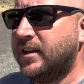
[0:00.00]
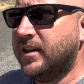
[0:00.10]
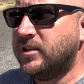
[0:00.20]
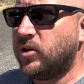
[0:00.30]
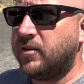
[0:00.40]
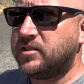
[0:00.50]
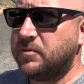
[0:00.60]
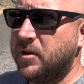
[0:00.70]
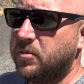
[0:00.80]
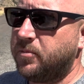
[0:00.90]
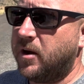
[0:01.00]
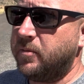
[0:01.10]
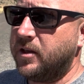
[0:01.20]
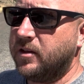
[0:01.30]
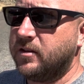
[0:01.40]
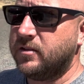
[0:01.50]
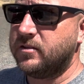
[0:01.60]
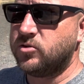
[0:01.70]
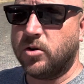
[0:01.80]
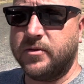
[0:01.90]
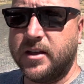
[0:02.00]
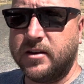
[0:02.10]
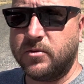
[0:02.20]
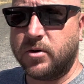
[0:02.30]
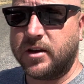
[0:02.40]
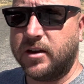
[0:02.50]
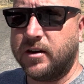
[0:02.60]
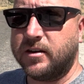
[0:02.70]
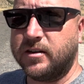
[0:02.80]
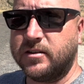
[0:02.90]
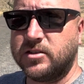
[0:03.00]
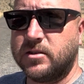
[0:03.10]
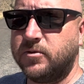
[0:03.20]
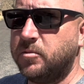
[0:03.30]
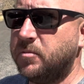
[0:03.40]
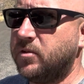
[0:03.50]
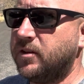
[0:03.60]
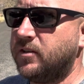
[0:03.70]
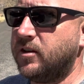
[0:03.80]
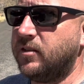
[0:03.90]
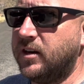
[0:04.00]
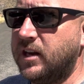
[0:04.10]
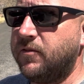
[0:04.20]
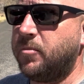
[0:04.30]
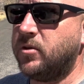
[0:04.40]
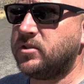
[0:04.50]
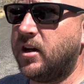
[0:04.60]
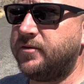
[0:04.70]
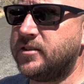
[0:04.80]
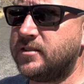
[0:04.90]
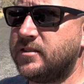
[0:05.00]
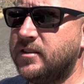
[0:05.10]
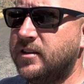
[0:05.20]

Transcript: So obviously people probably drove in to work here, and just a few people lived here. They did have a post office.